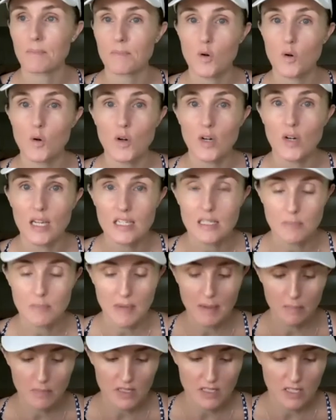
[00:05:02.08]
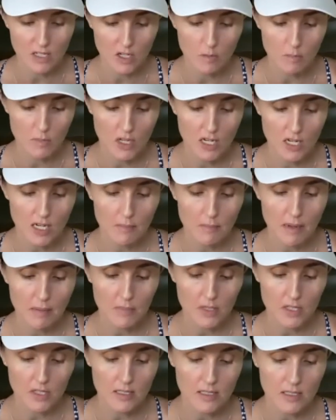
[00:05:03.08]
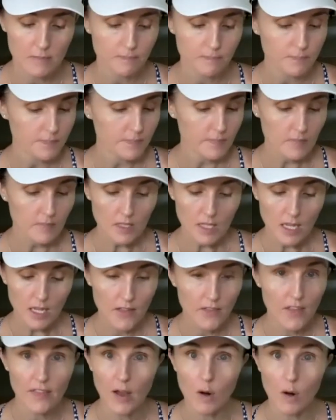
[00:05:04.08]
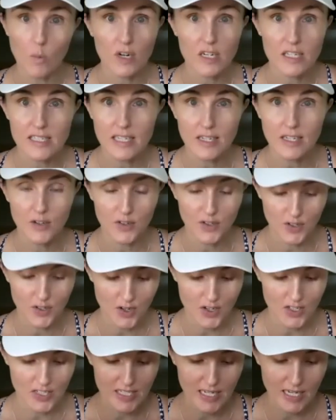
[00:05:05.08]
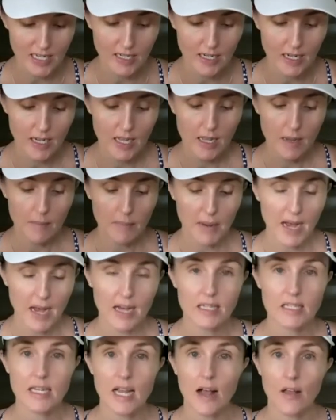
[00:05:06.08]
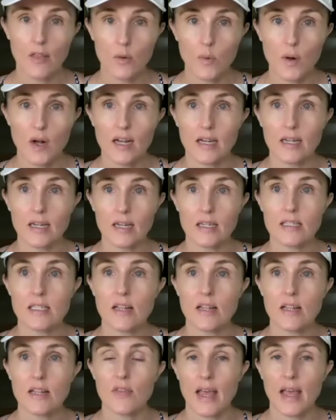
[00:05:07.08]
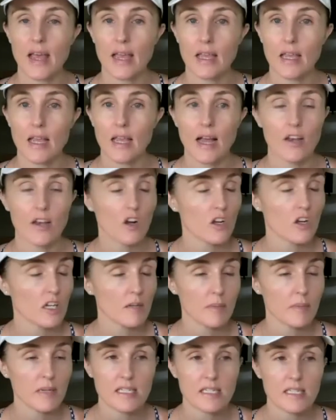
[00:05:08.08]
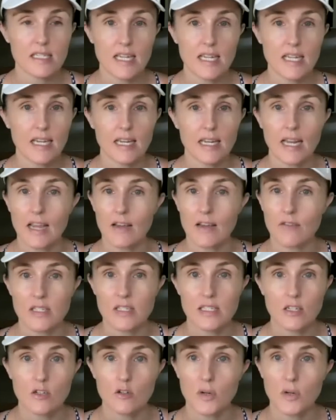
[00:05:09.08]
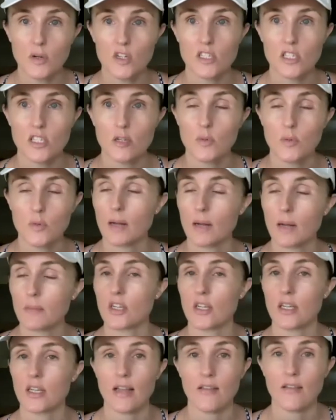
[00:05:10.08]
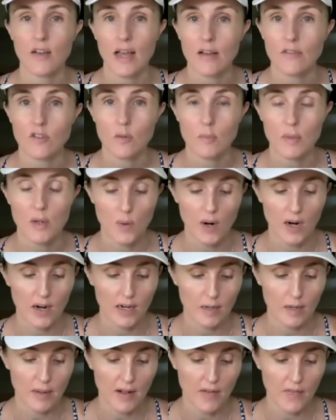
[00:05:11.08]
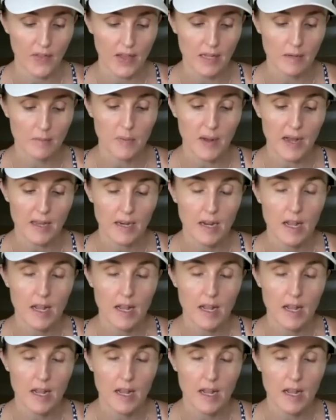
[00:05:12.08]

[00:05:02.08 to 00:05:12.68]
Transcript: audience members and community members. And then they'll want to see all your content. But otherwise, they are not going to be seeing every single post that you put up. So you never have to be worried about that. But